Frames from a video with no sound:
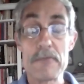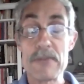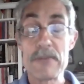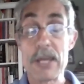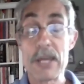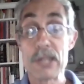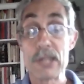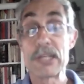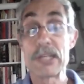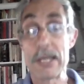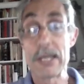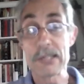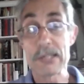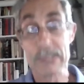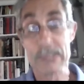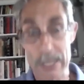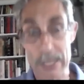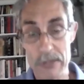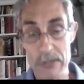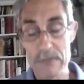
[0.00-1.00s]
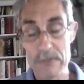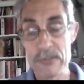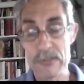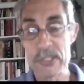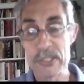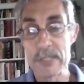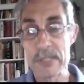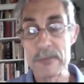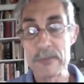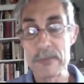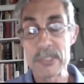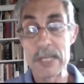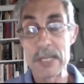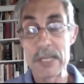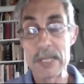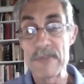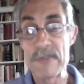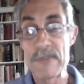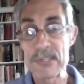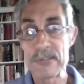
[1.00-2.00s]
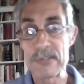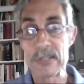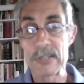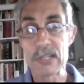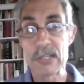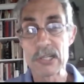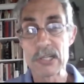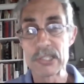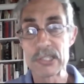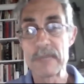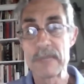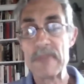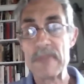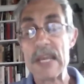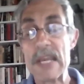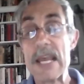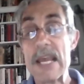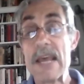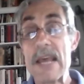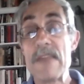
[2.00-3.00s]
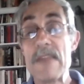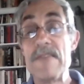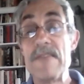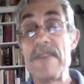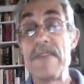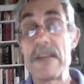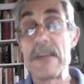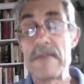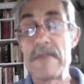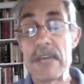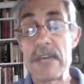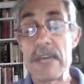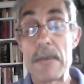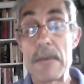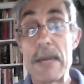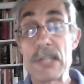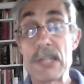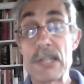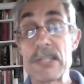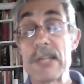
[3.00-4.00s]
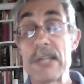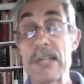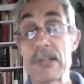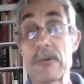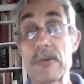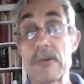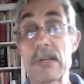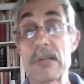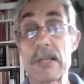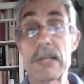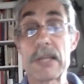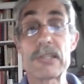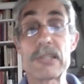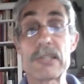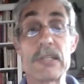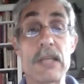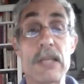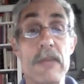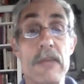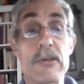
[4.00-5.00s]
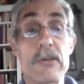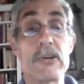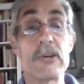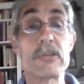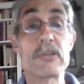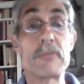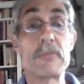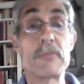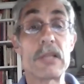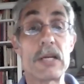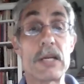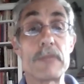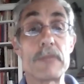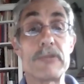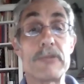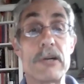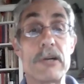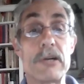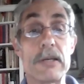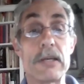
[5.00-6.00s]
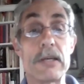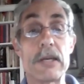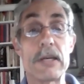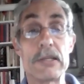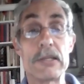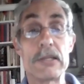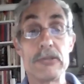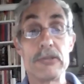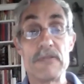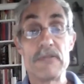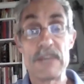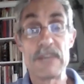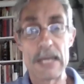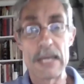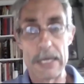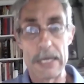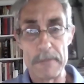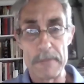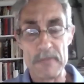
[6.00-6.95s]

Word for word: H S, now the Virginia Museum of History and Culture, the V M H C's own collection, and the Alderman Library at U V A.